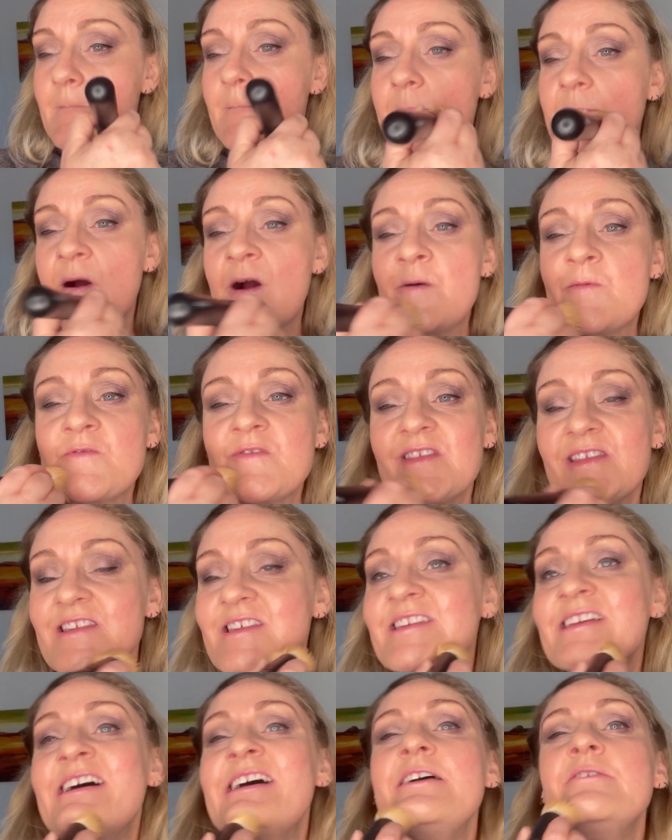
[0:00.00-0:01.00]
I wouldn't
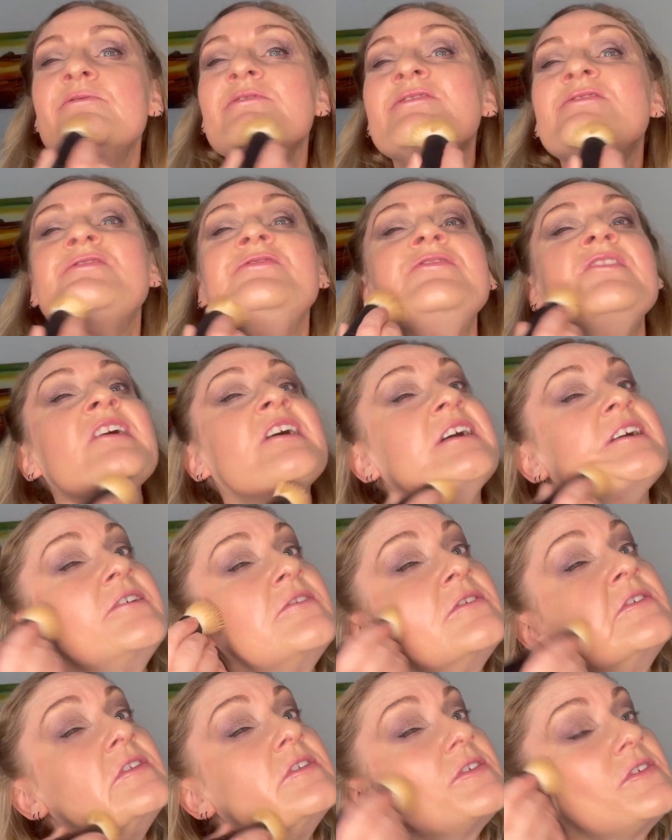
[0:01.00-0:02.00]
say it was
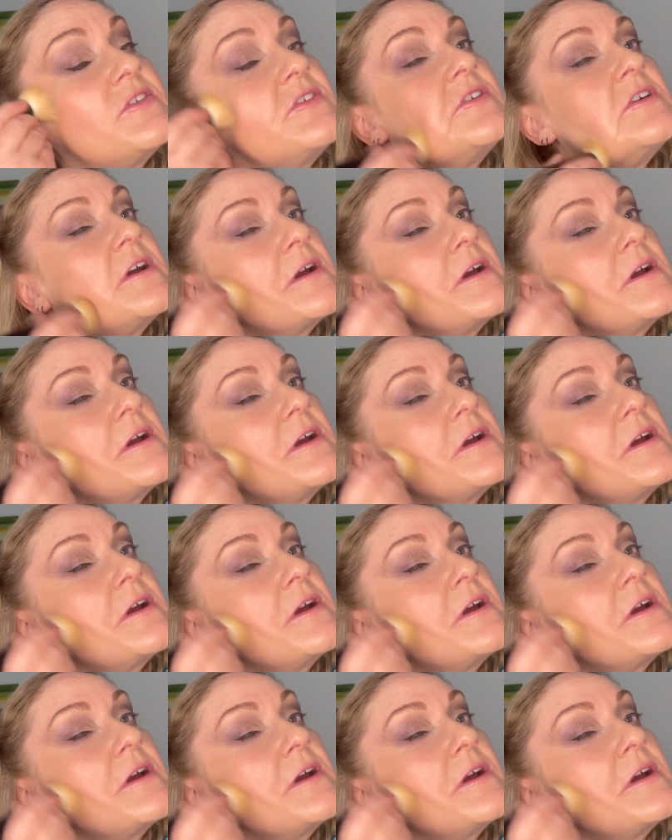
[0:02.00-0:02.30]
fragranced.